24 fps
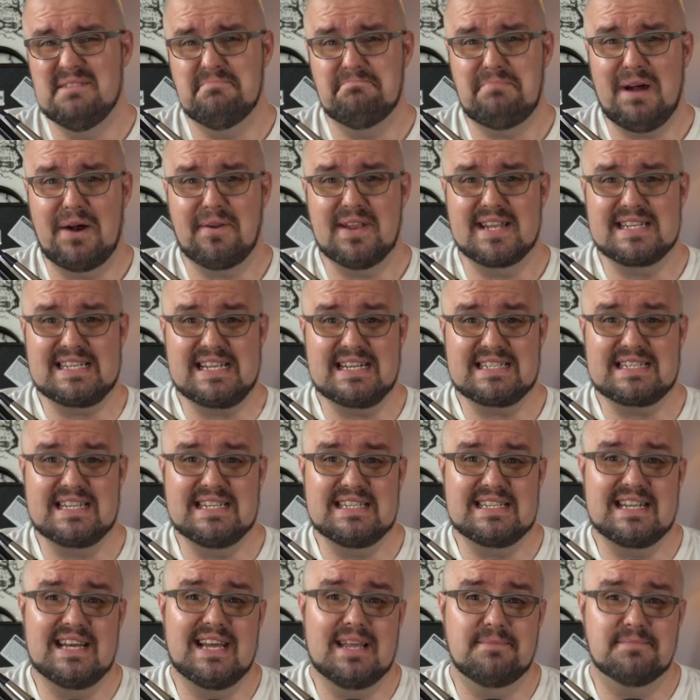about a
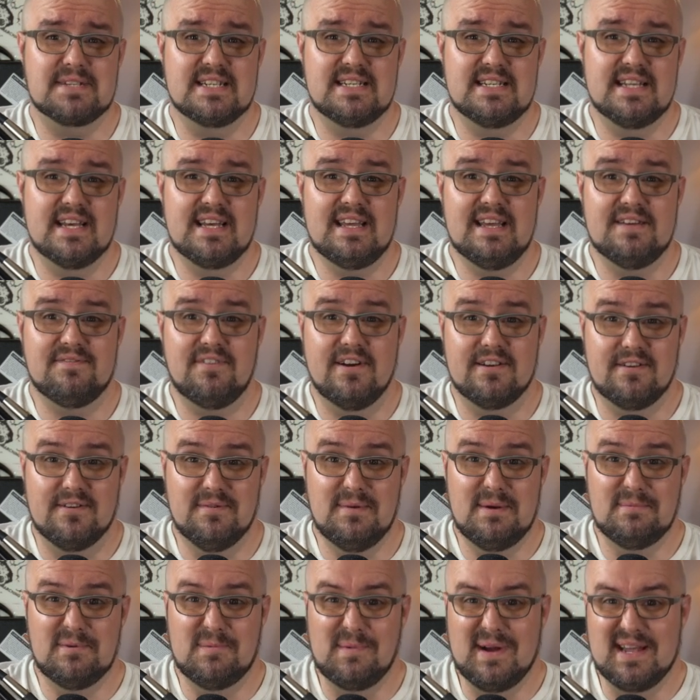dozen times a day, if I
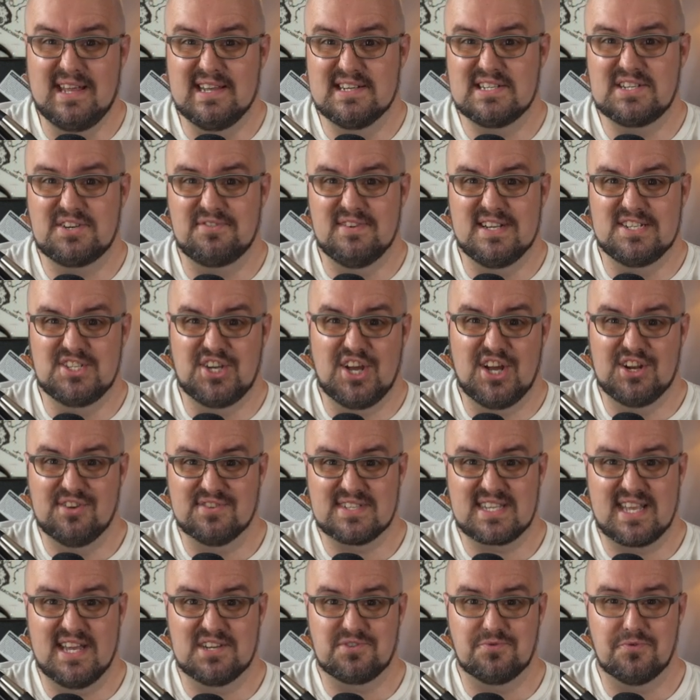remember my History Channel
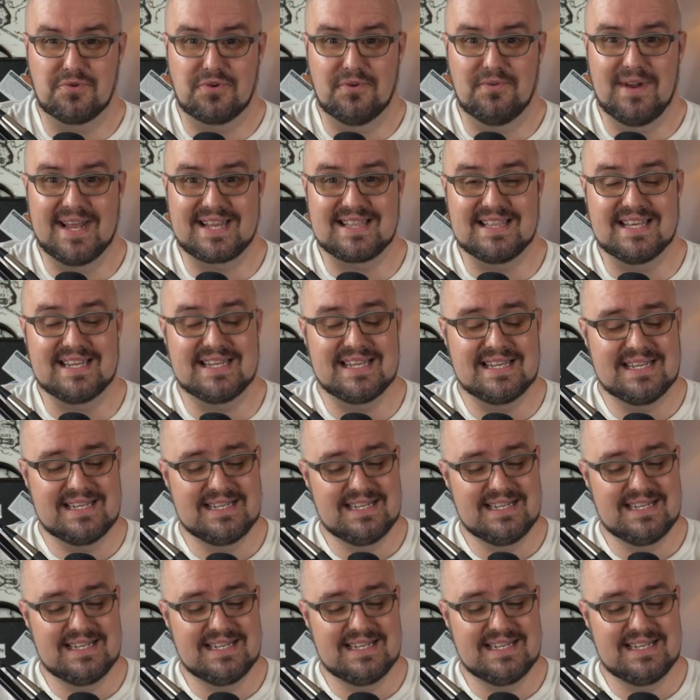schedule correctly.